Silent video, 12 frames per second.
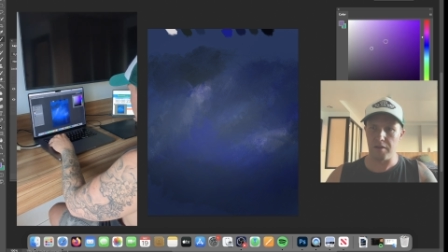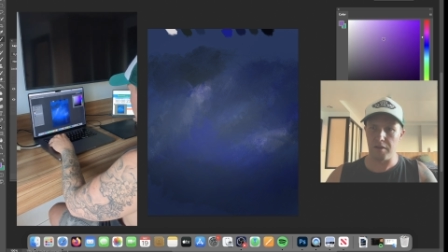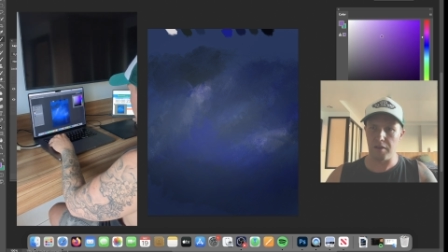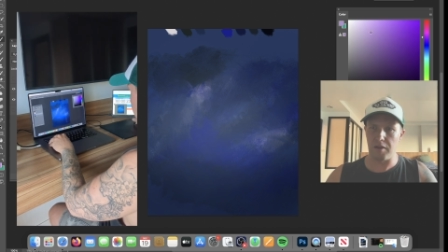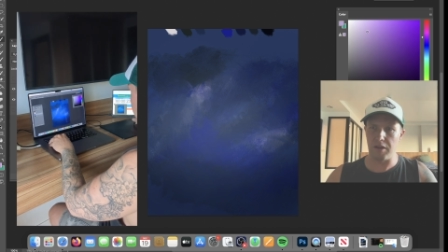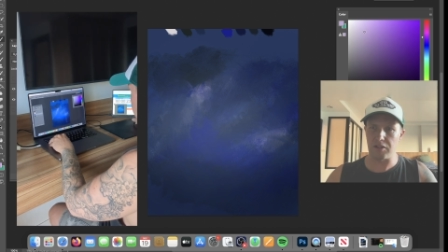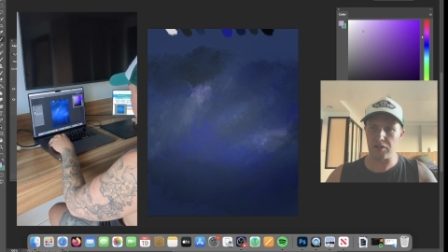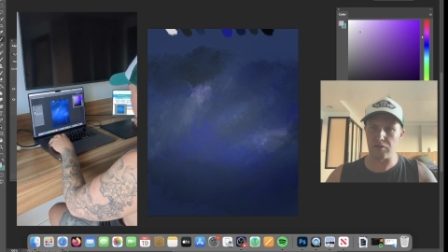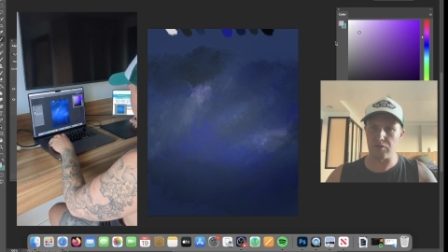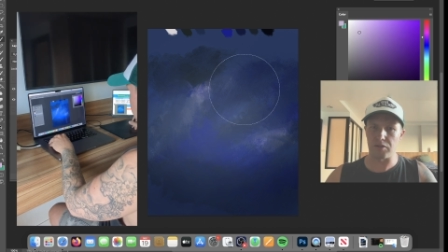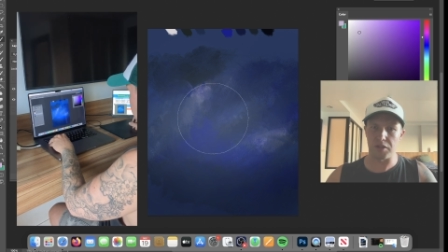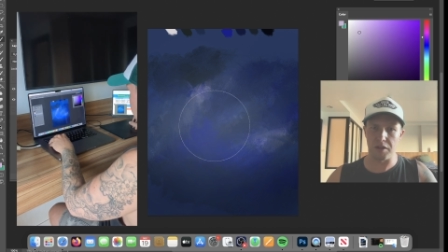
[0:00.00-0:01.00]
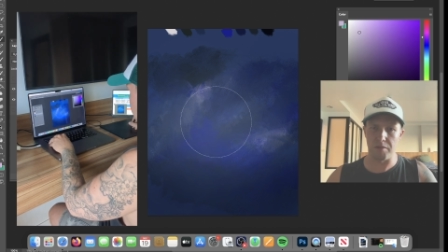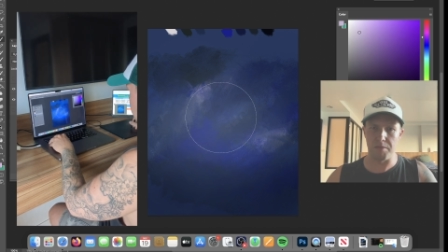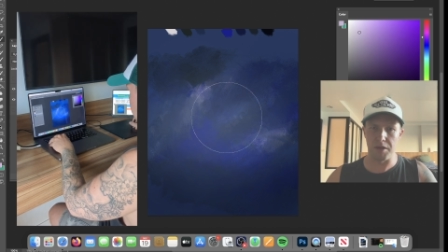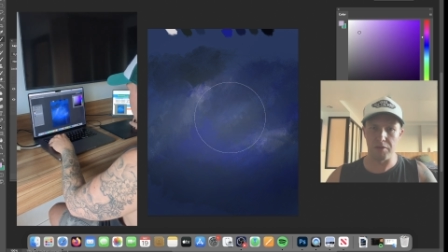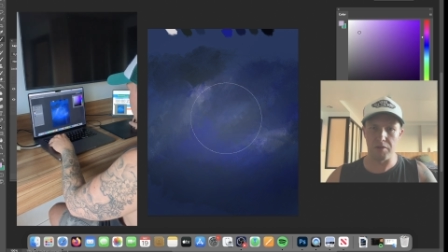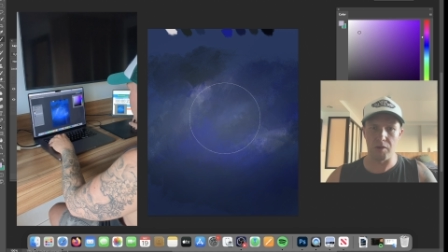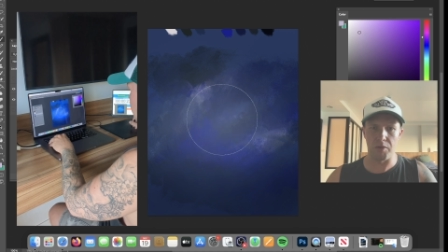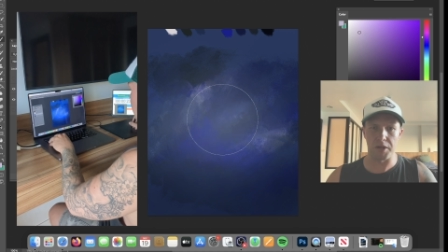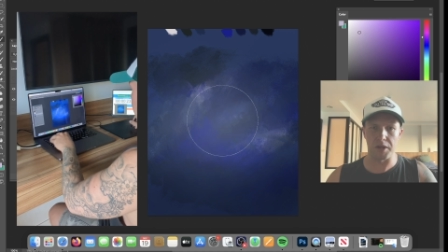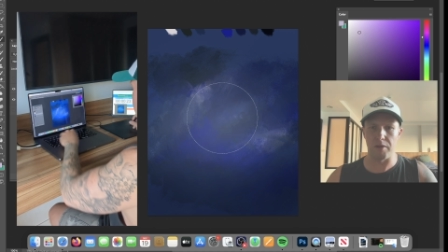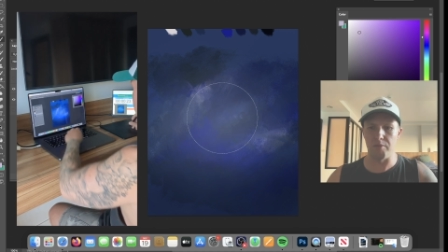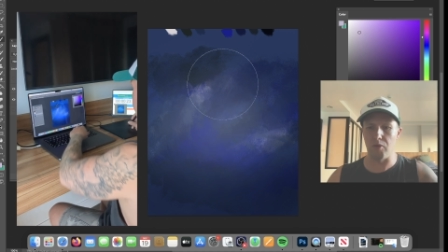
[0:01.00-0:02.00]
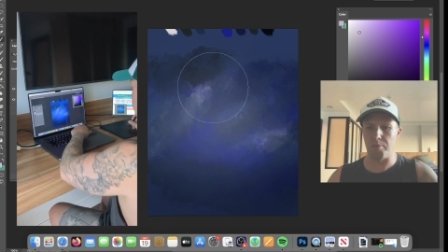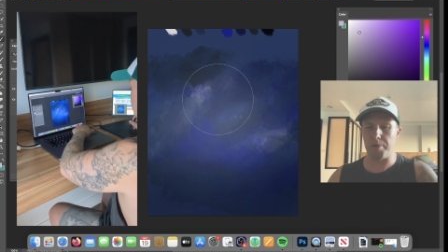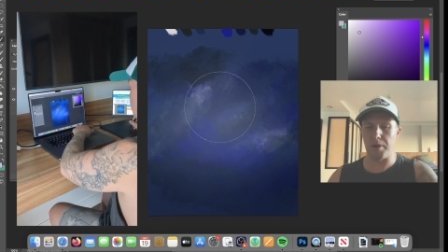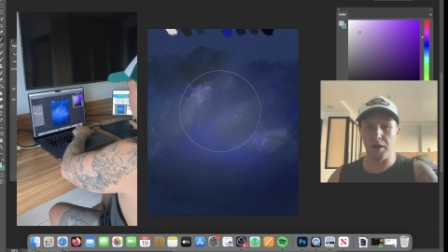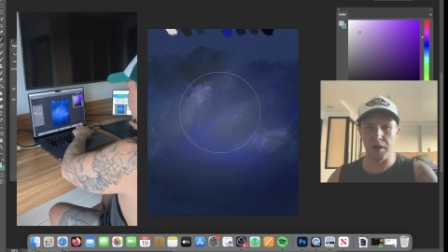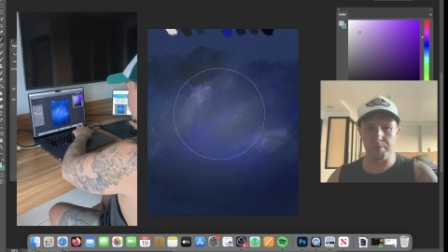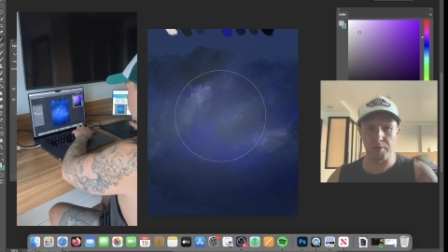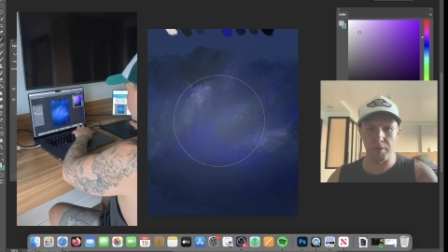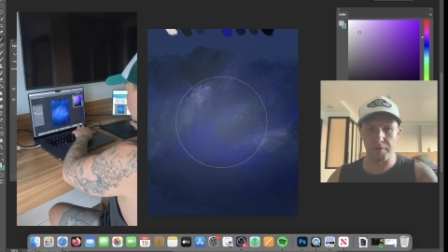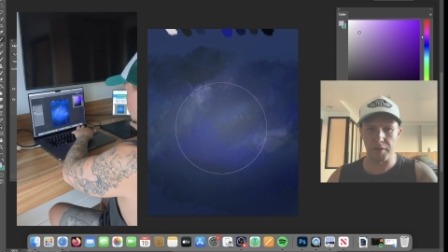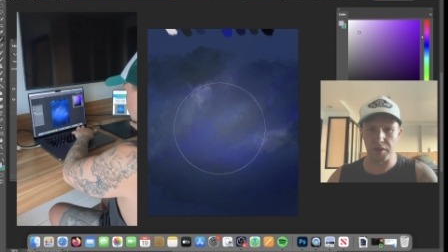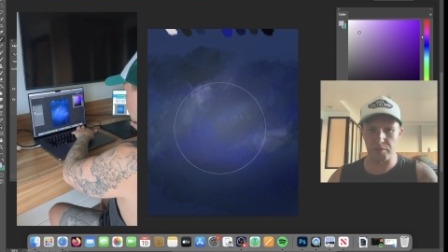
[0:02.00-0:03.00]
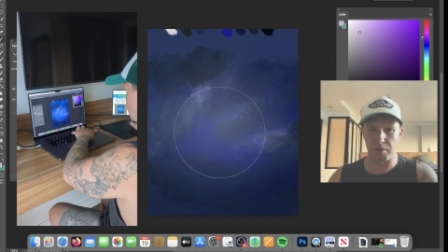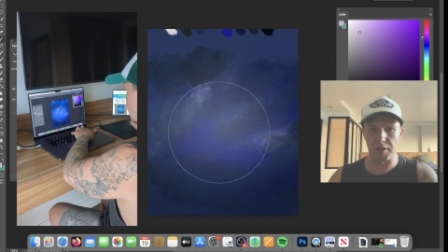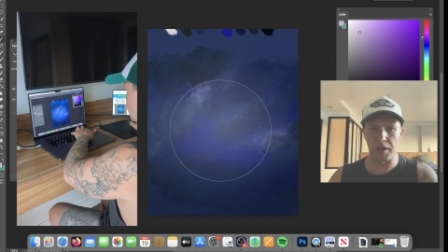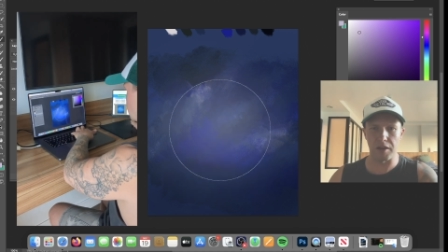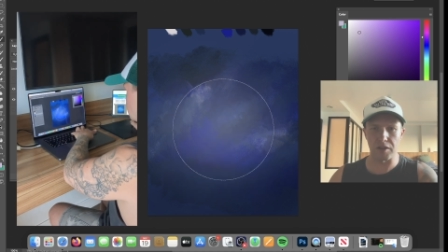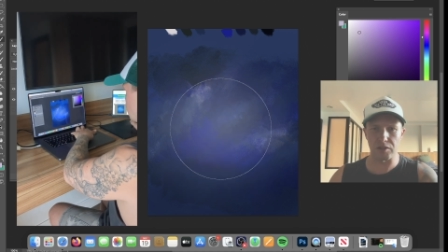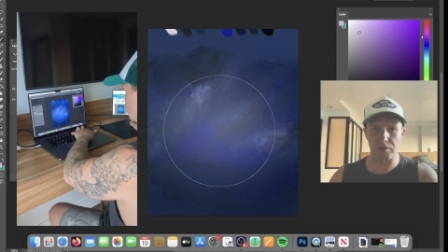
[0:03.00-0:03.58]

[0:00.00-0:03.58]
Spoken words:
Light source in the middle. I want to go more purple with this one. The last